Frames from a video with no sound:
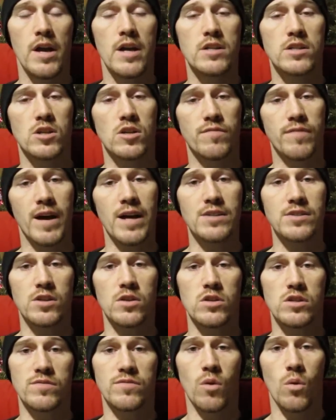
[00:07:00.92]
So if I
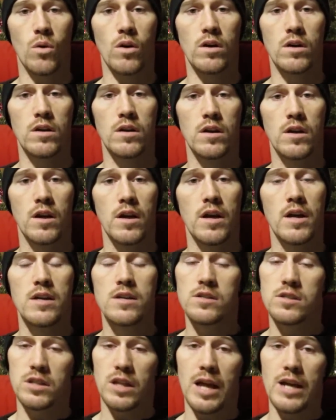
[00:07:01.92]
search for
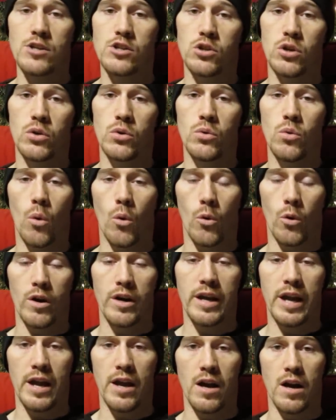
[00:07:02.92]
slash who Order
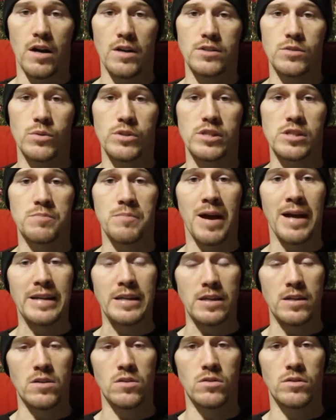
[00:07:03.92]
of Chaos, which is my
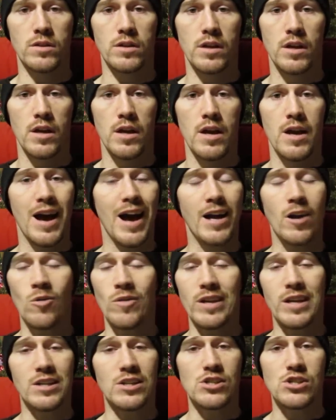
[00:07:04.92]
guild, I
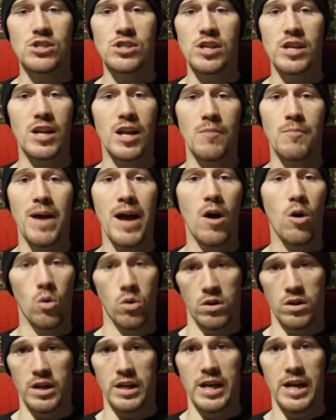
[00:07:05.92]
don't get shit about
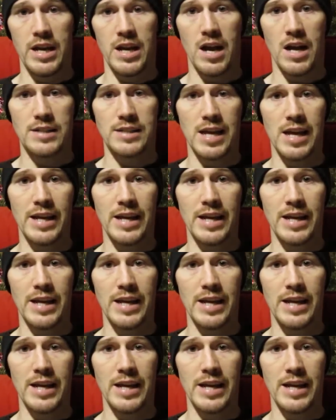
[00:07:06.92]
Order of Chaos.